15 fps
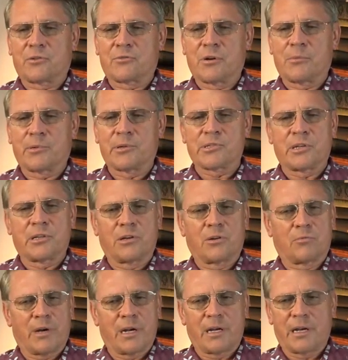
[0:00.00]
trumpets in their
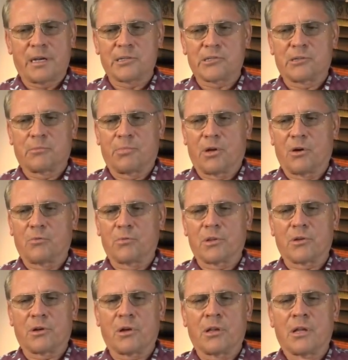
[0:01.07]
right hands to blow
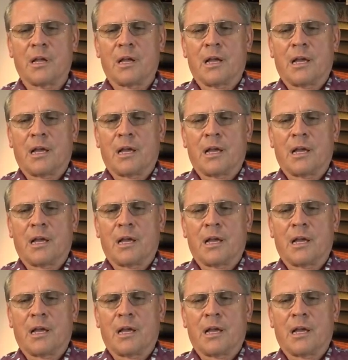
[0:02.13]
withal.